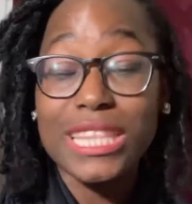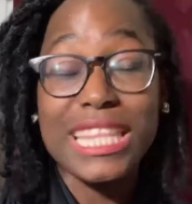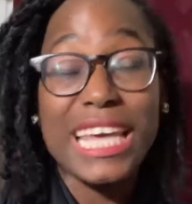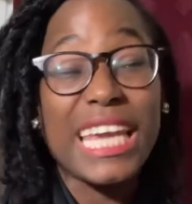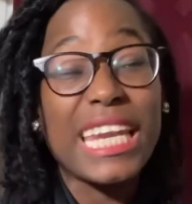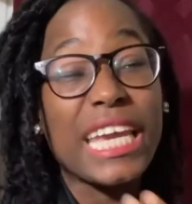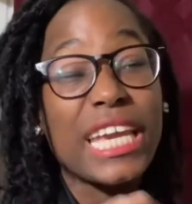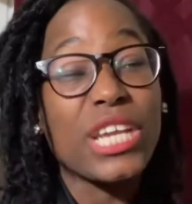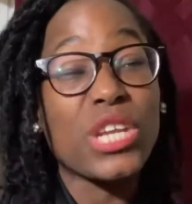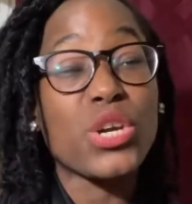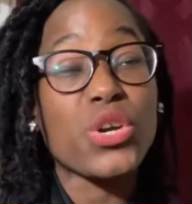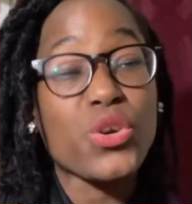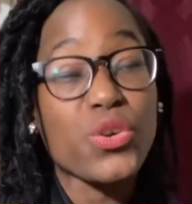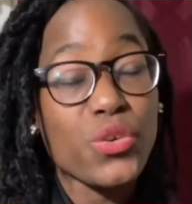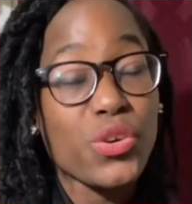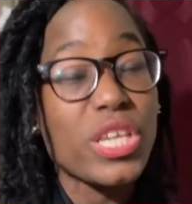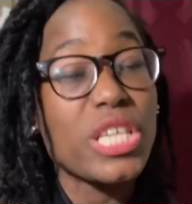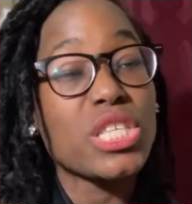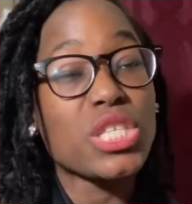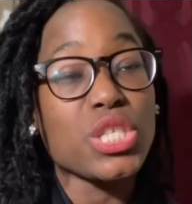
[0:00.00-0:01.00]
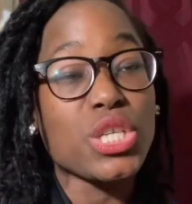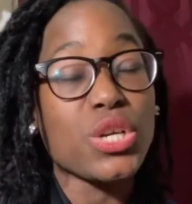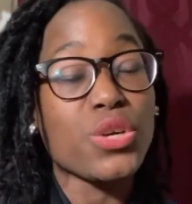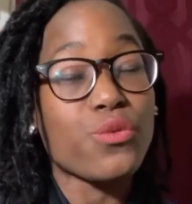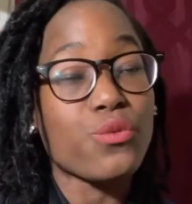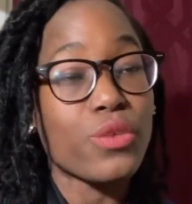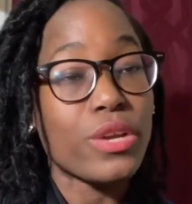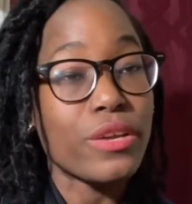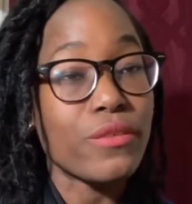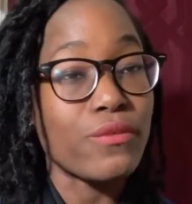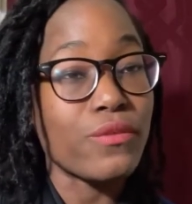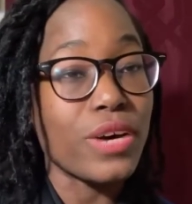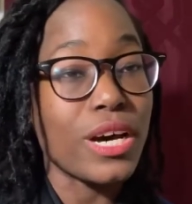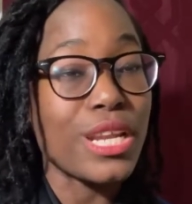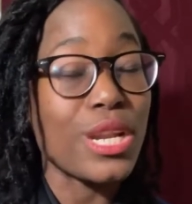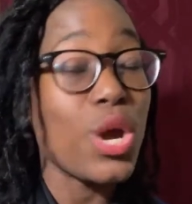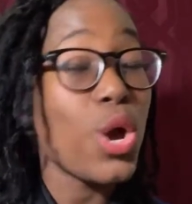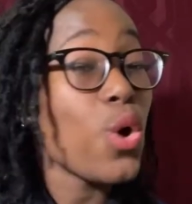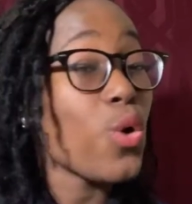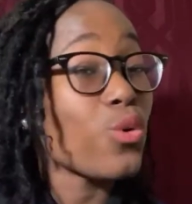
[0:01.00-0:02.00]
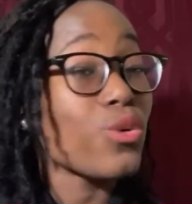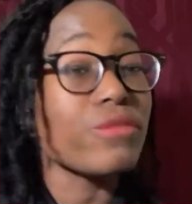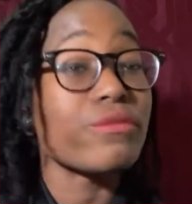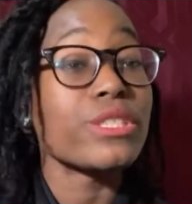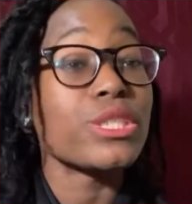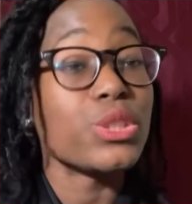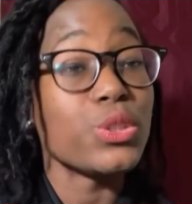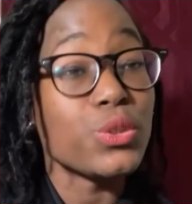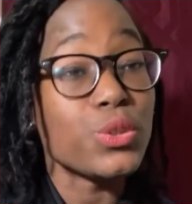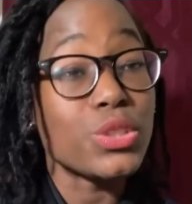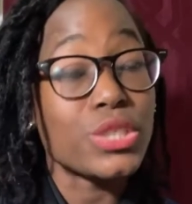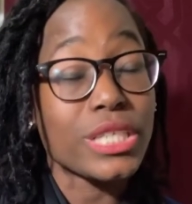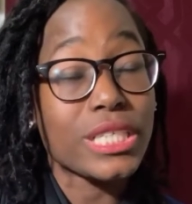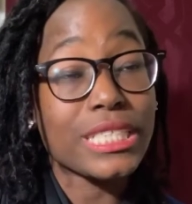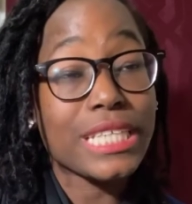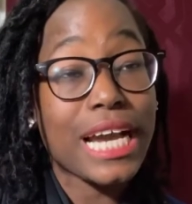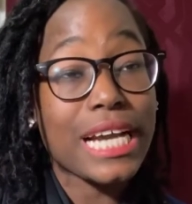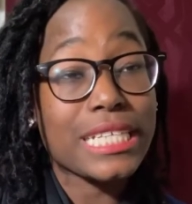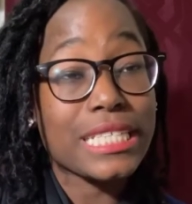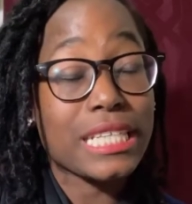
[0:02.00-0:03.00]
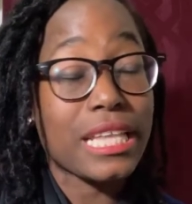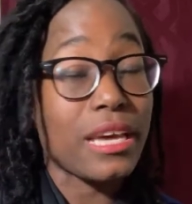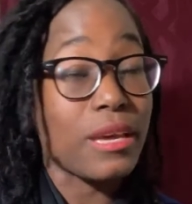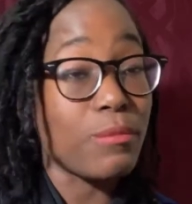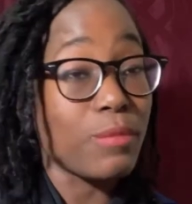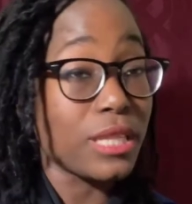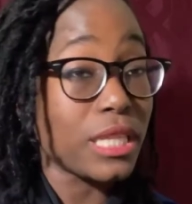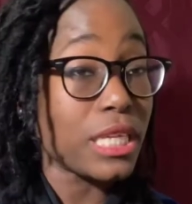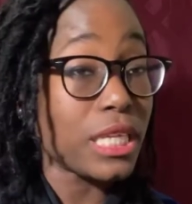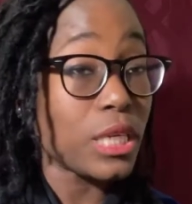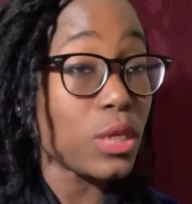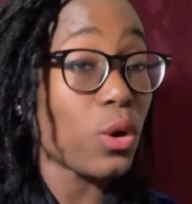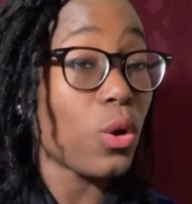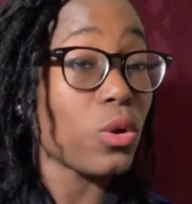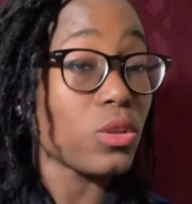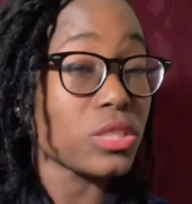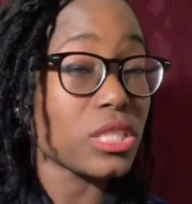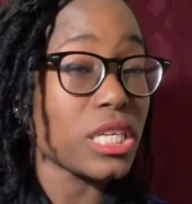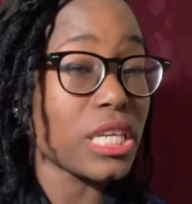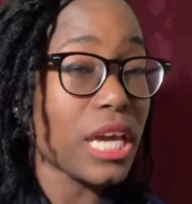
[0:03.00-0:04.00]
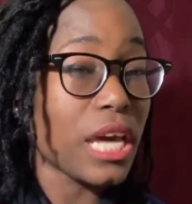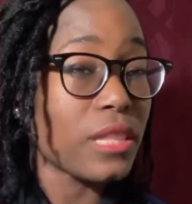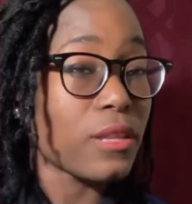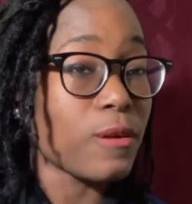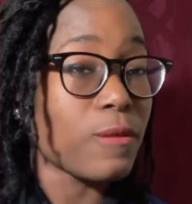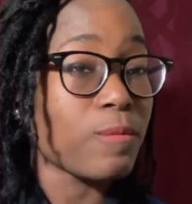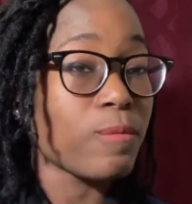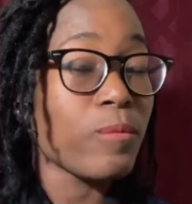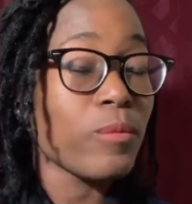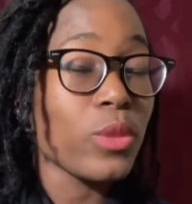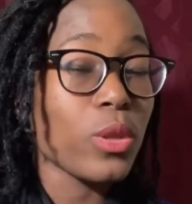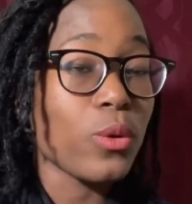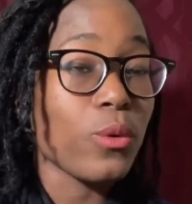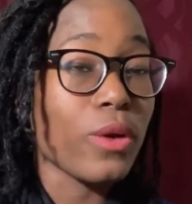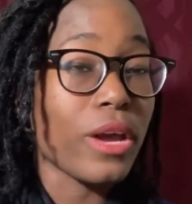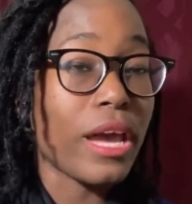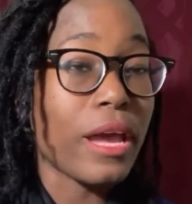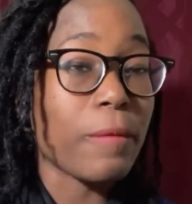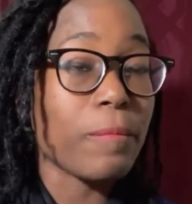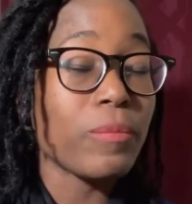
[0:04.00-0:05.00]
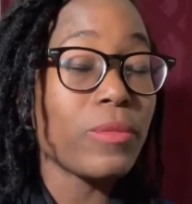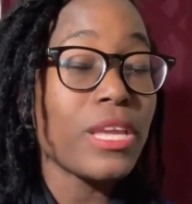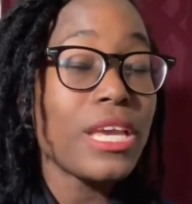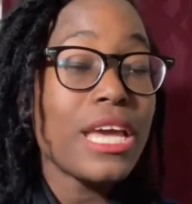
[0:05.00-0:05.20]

increase your refund or reduce your tax liability altogether. Okay.